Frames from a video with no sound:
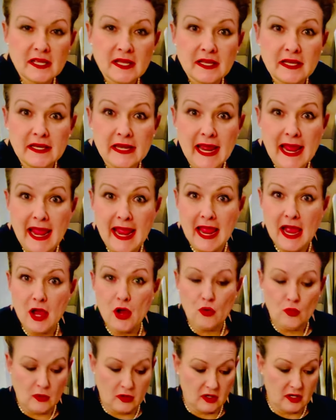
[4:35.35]

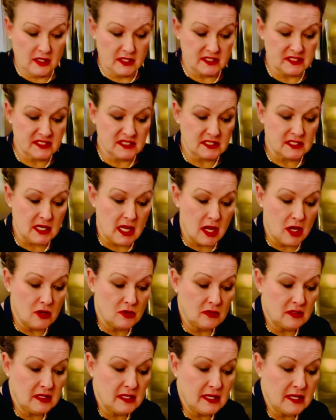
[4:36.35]
Now we're going to
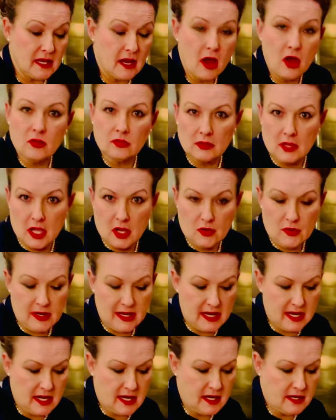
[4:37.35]
slowly, on low
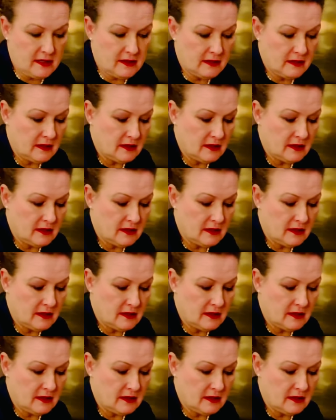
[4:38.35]
heat,